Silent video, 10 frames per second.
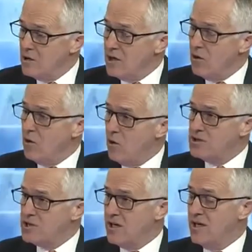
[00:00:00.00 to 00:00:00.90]
looking
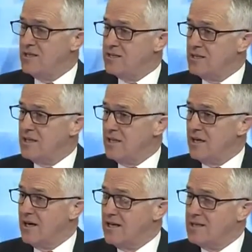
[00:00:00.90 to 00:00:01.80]
all Australians in the
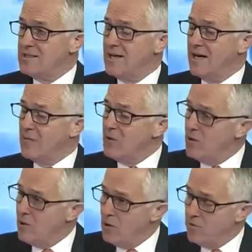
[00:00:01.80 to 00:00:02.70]
eye and saying we
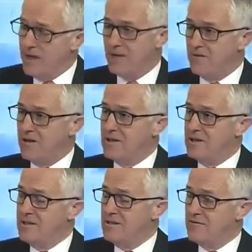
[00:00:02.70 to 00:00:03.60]
all benefit
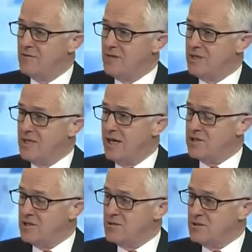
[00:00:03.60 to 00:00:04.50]
from this
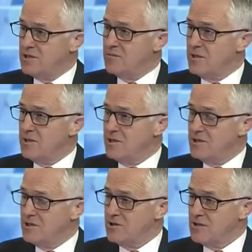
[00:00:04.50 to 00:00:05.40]
national disability
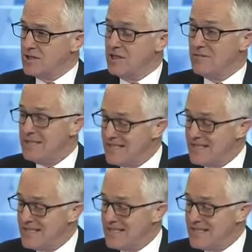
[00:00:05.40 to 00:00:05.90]
insurance scheme.